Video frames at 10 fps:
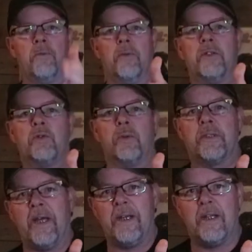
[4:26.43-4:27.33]
The issue with
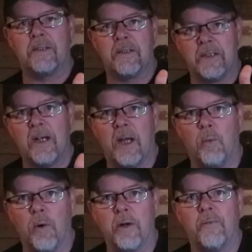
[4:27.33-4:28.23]
that is that I
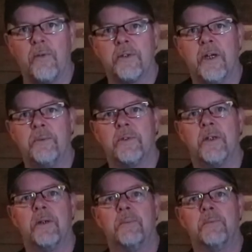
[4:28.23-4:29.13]
work a full-time
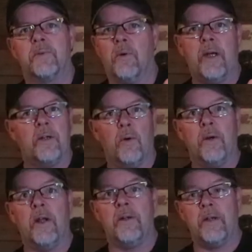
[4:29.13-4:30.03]
job. So I
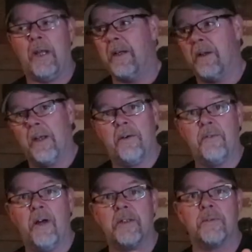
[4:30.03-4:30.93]
don't hunt and I have
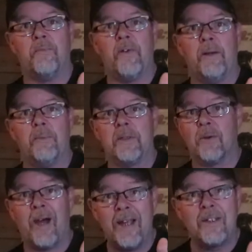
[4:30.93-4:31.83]
an awesome family.
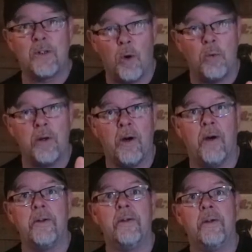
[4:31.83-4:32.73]
So I don't
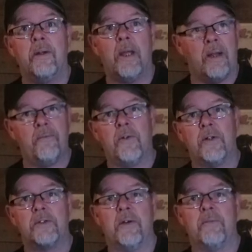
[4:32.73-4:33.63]
hunt and
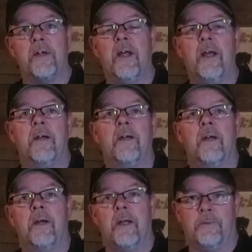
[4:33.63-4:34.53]
fish every day
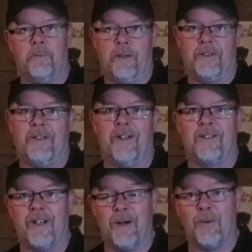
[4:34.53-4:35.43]
as much
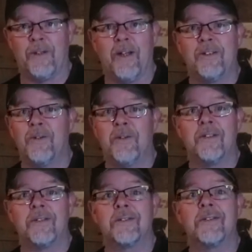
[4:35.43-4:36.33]
as I would like to.
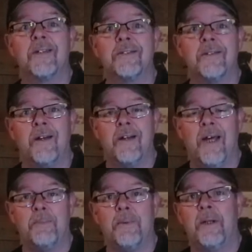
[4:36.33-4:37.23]
That just does not
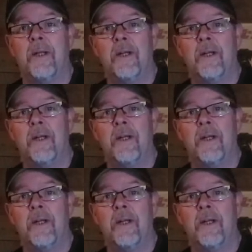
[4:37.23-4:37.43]
happen.